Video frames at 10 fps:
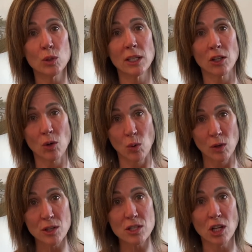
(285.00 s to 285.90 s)
and
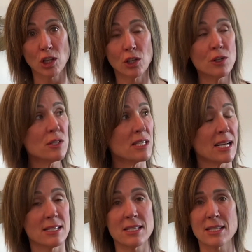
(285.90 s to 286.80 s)
coerced learns
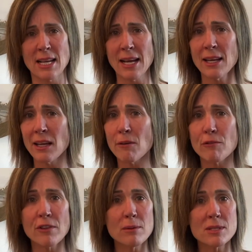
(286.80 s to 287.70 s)
that standing up
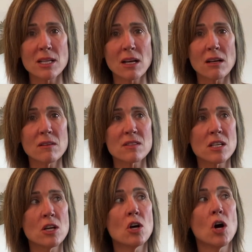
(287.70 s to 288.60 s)
for themselves
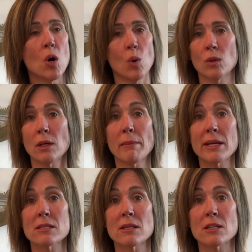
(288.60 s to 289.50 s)
only
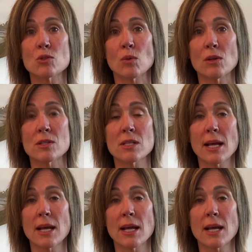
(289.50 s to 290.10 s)
makes things worse.